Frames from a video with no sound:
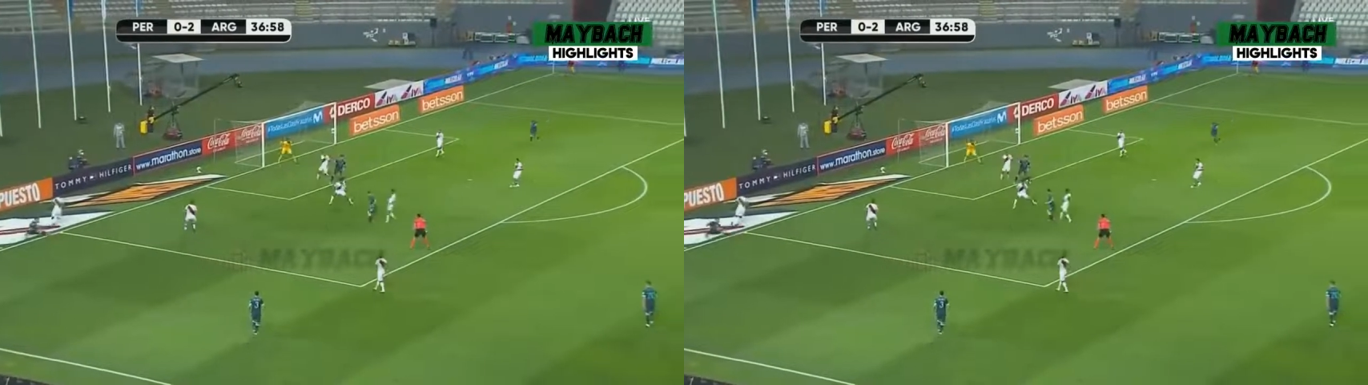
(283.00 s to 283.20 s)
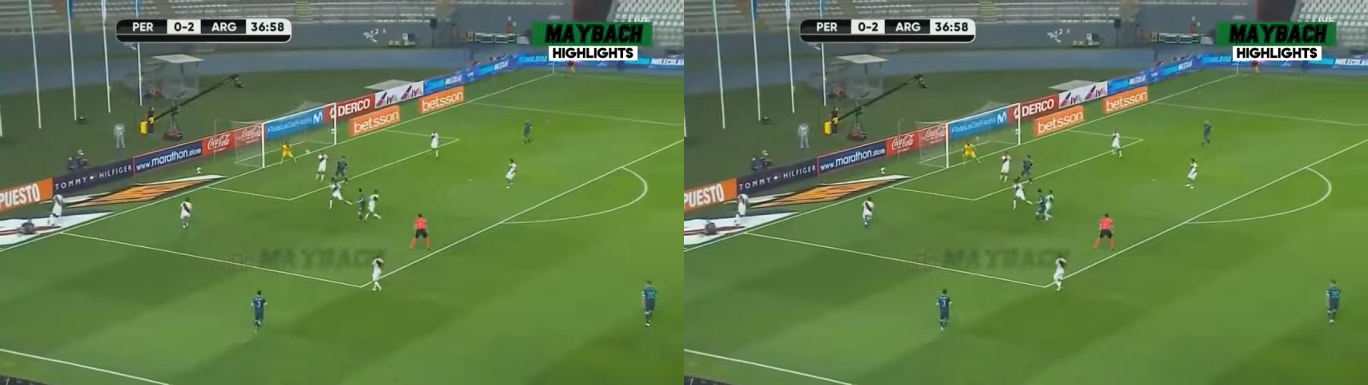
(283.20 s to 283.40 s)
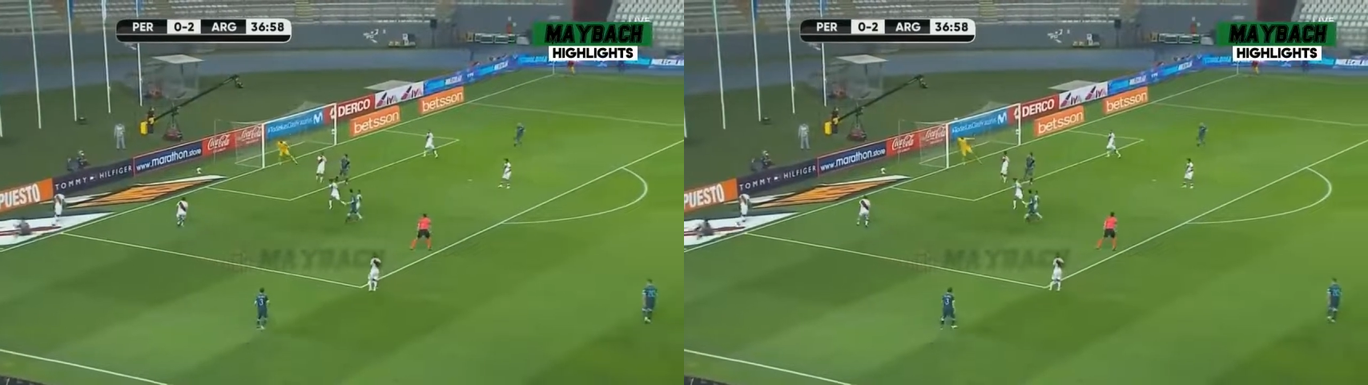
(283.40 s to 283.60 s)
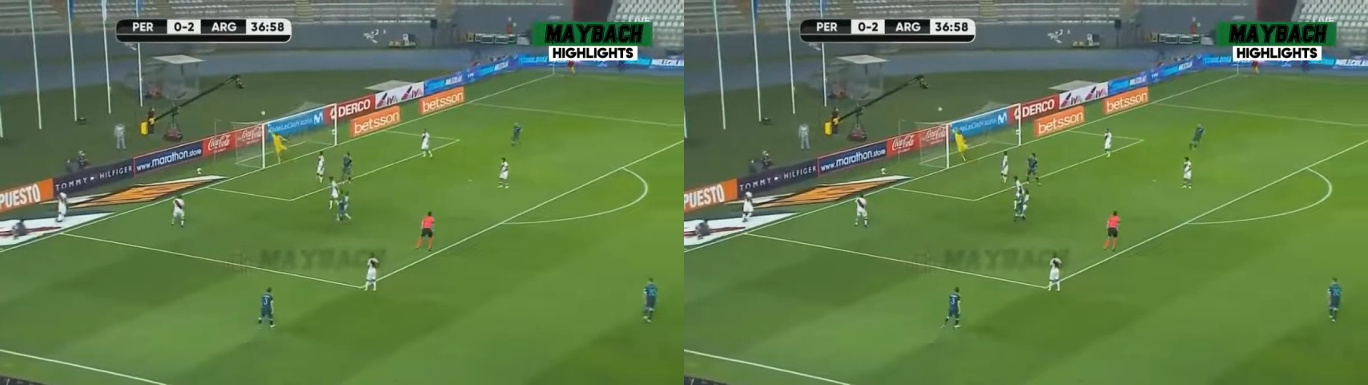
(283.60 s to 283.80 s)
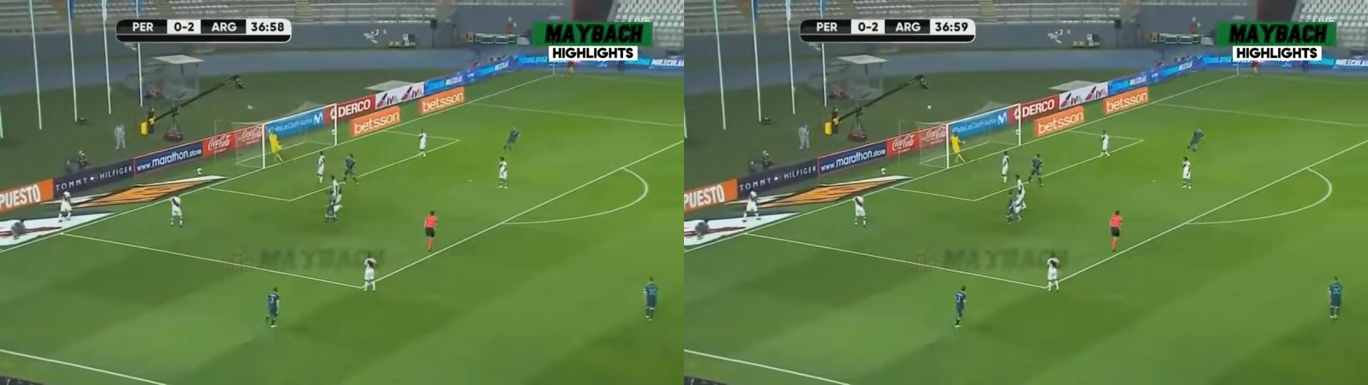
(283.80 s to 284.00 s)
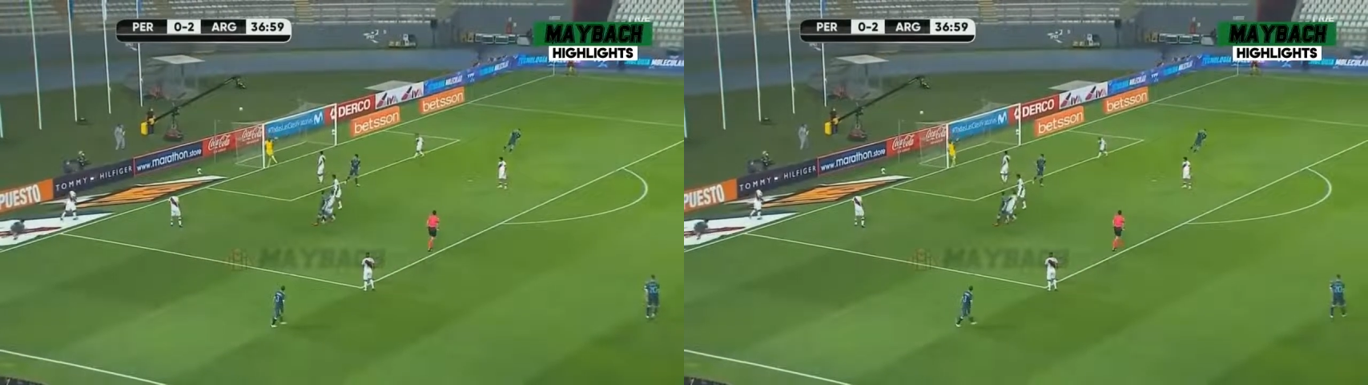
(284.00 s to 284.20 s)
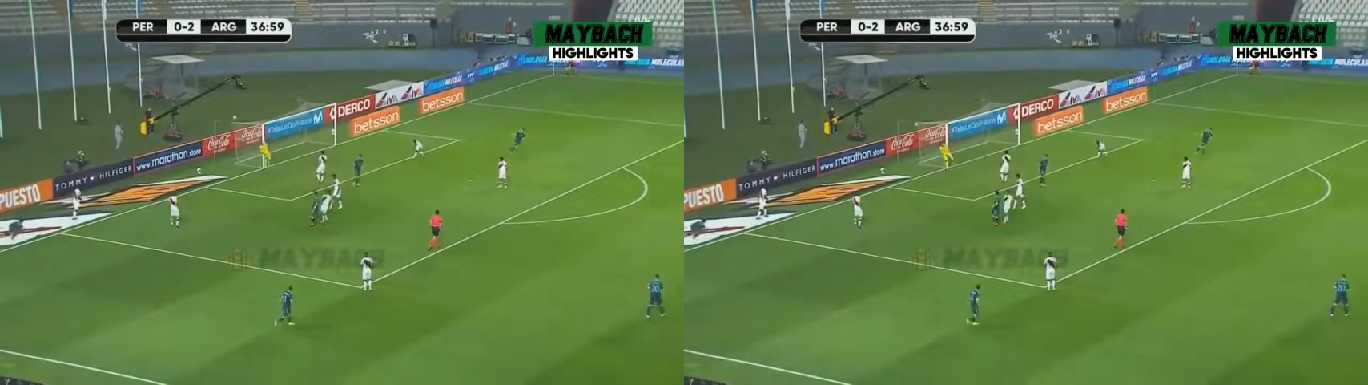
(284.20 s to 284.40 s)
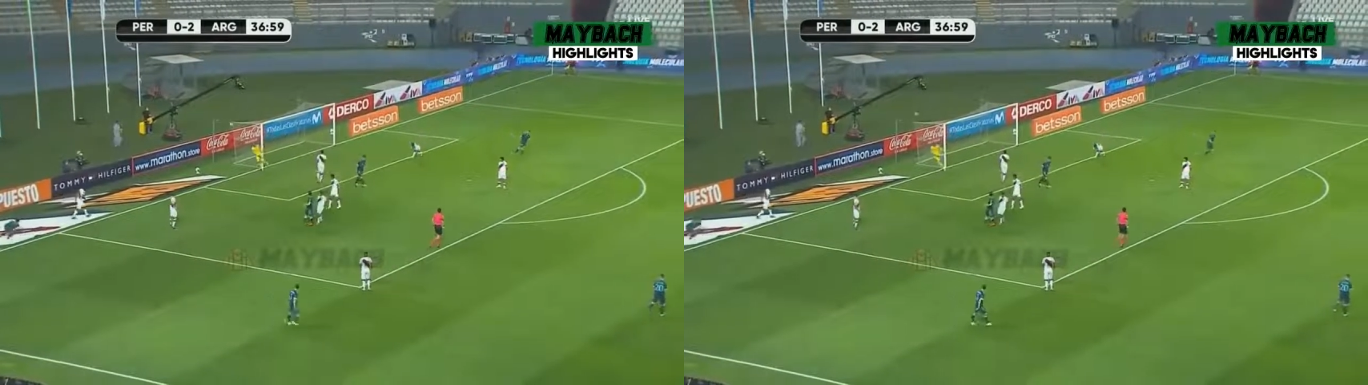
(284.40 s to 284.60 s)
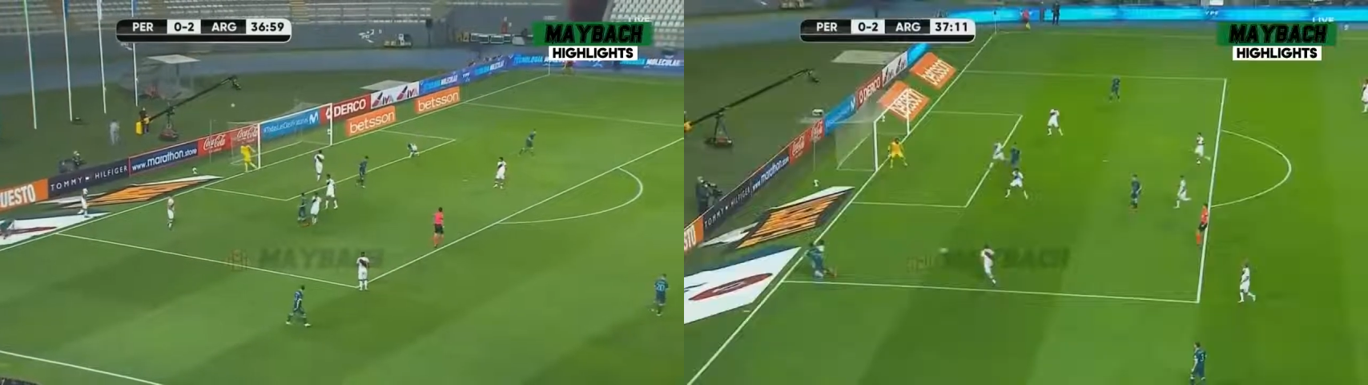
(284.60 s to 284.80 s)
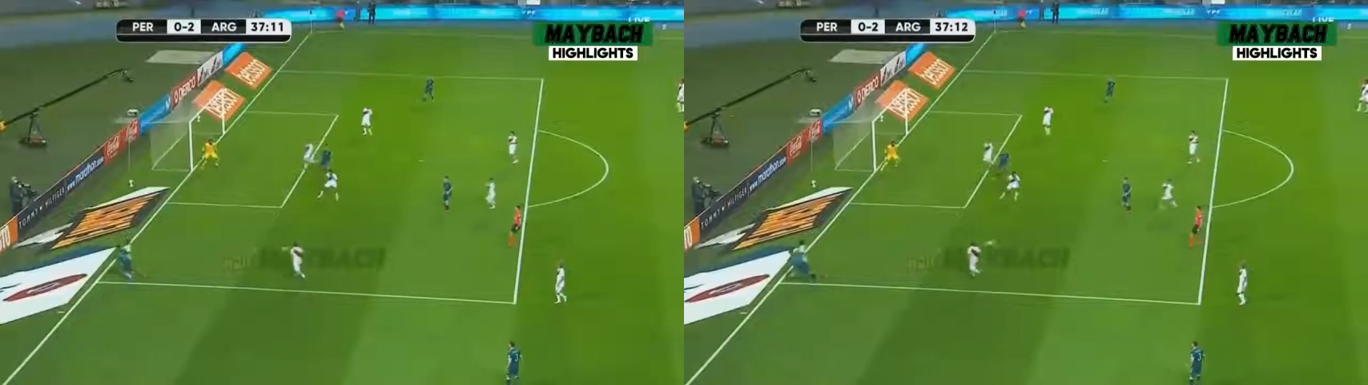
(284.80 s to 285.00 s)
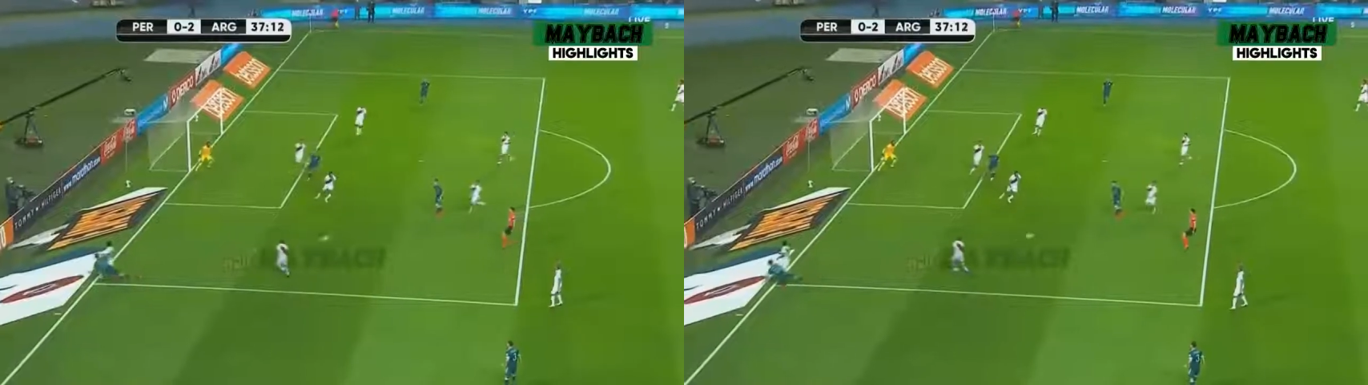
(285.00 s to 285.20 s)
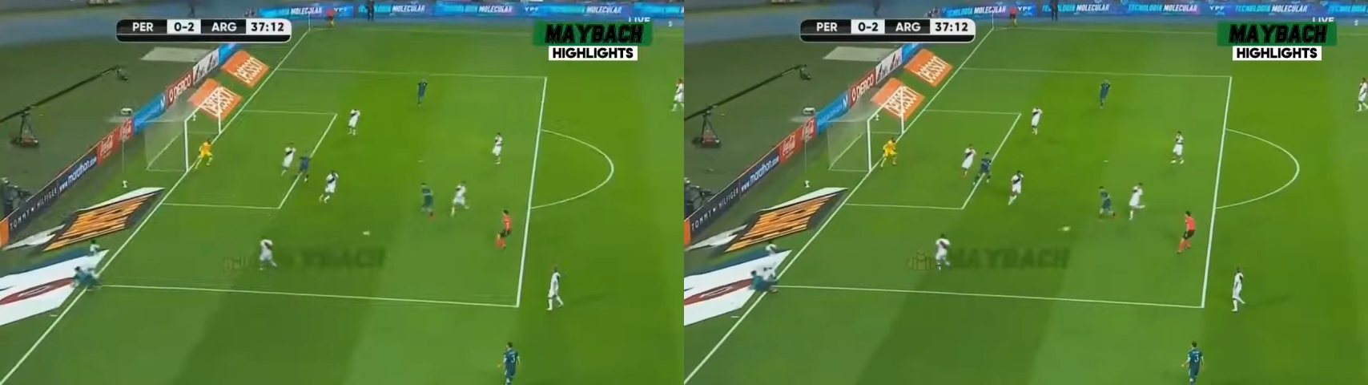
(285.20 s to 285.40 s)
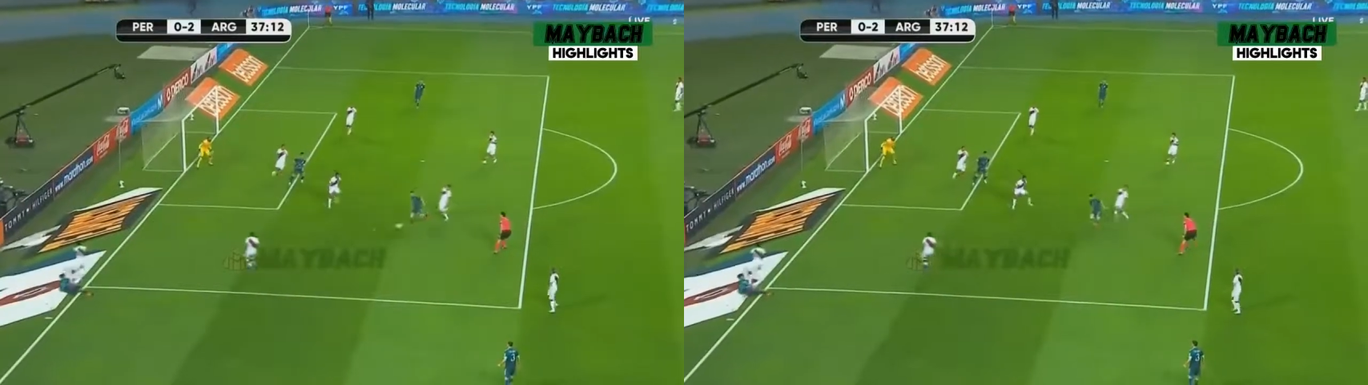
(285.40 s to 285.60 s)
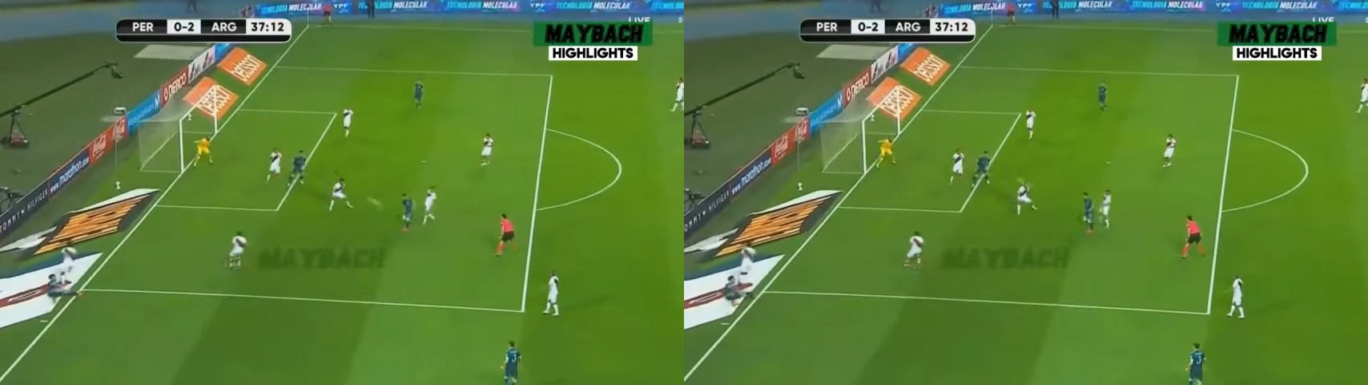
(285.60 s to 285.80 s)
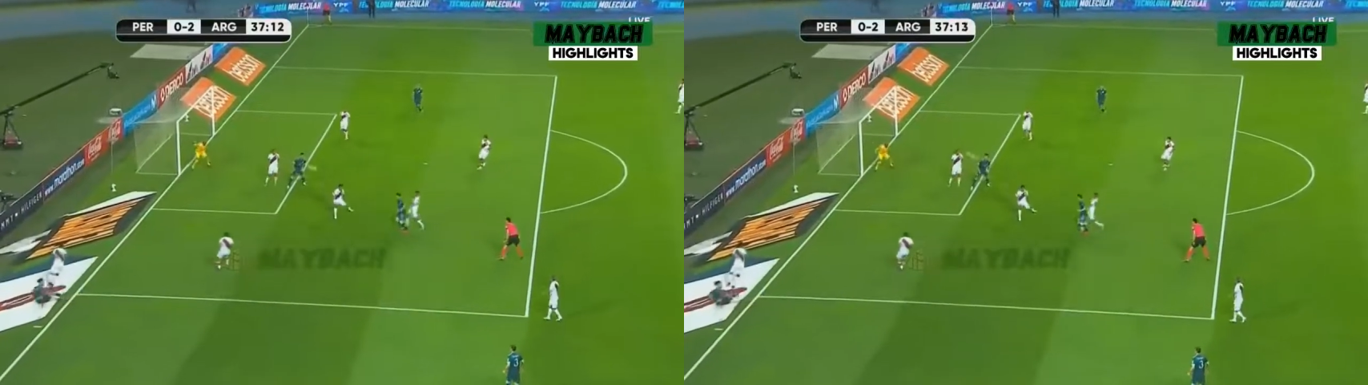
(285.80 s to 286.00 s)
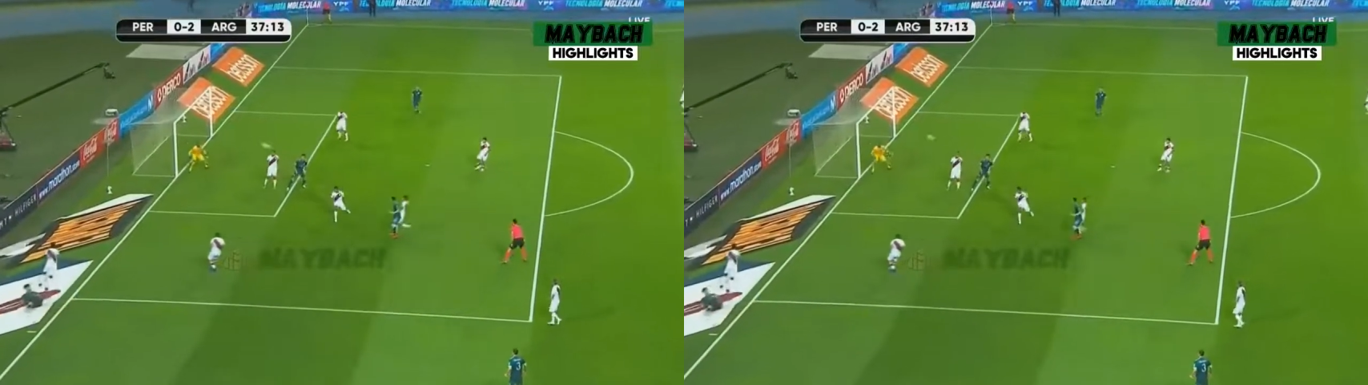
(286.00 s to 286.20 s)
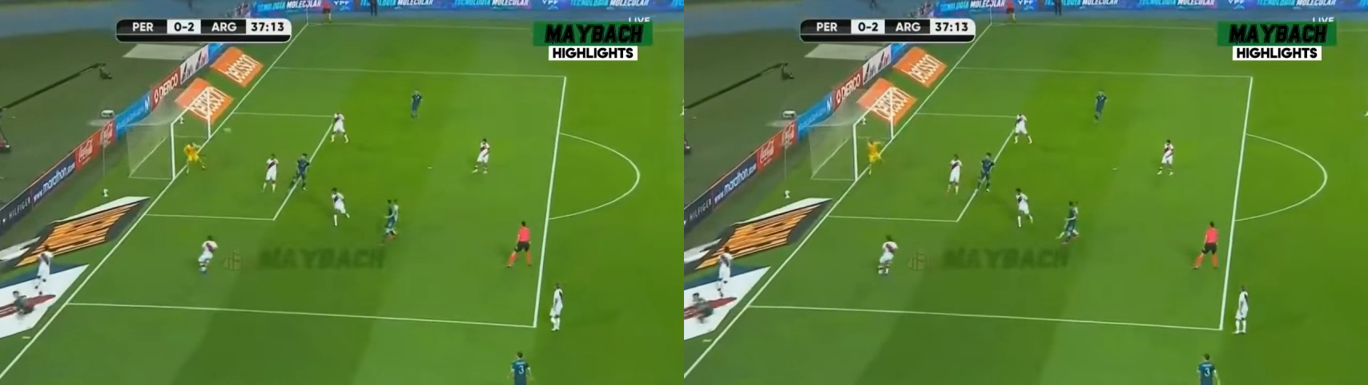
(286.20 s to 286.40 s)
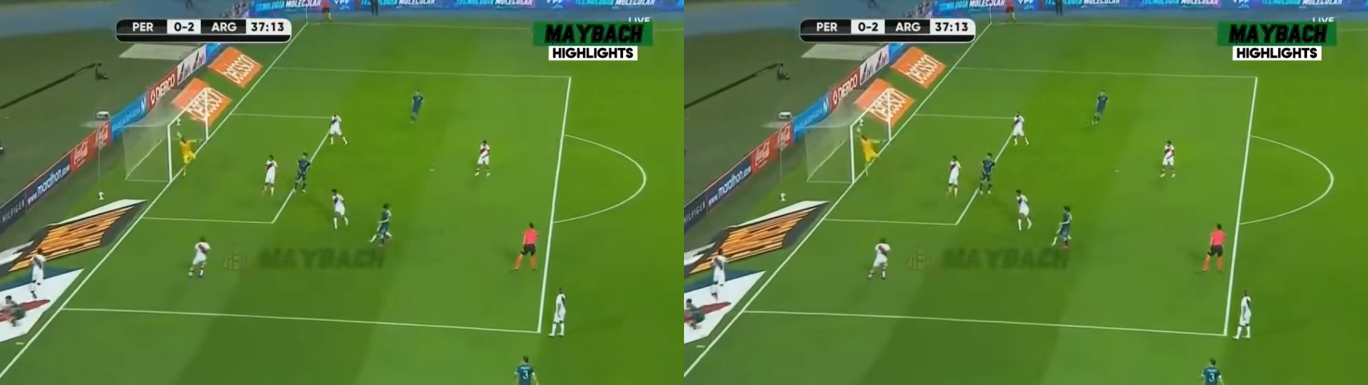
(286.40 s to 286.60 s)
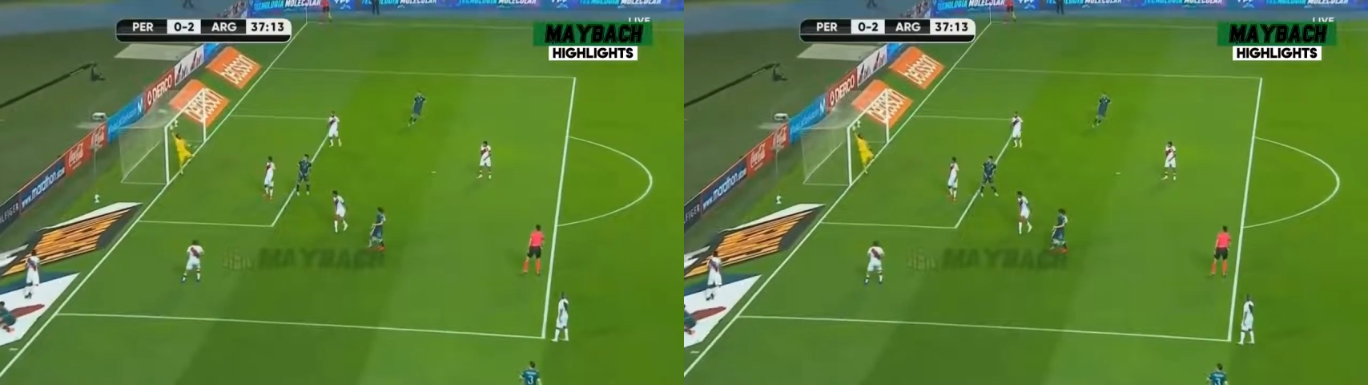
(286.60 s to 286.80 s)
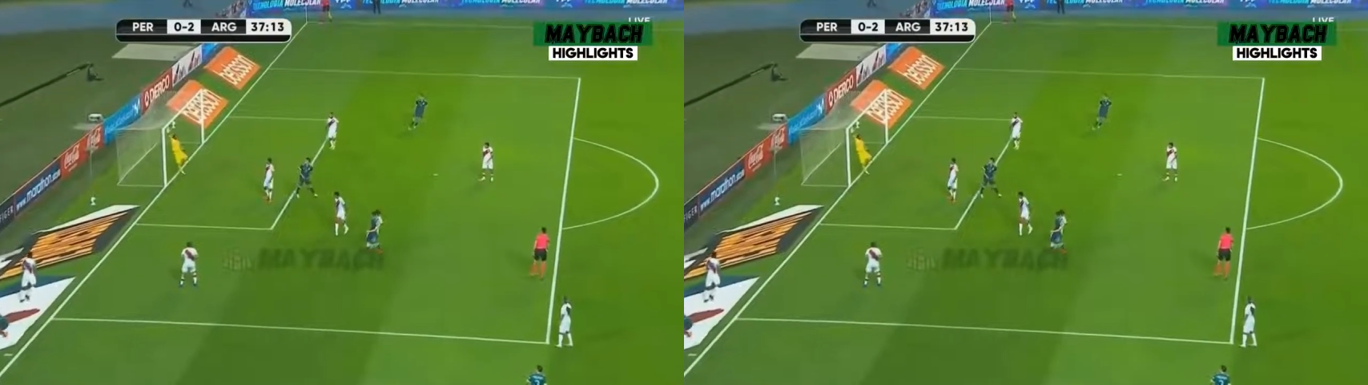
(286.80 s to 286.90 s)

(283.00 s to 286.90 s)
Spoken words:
[unreadable: no face in view]